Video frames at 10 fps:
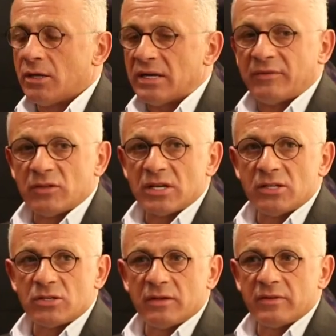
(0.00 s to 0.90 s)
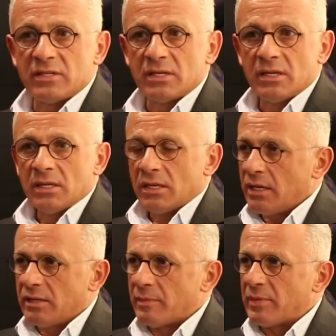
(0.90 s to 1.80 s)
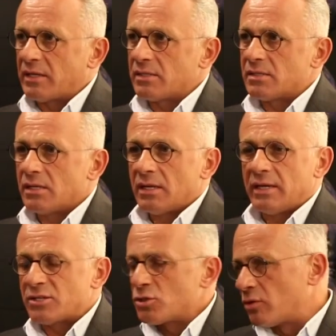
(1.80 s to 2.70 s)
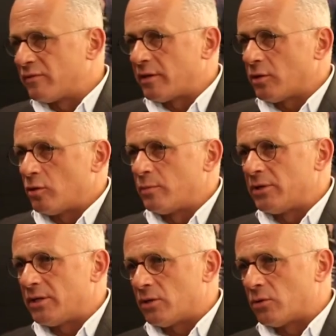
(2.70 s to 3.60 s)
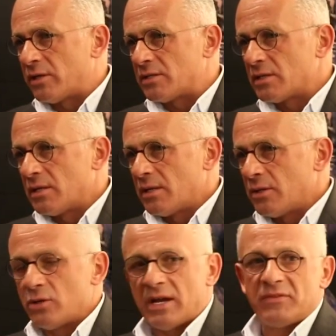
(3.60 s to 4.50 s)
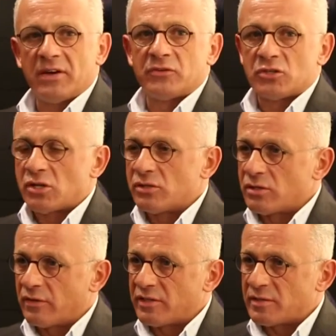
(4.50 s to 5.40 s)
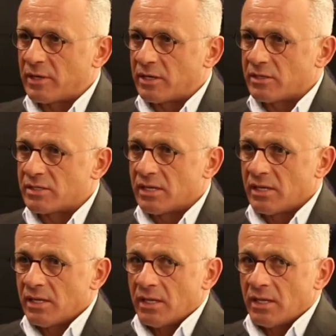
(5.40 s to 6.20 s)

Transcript: On after-sales service, it depends. Let's talk very openly always. You have the after-sales service because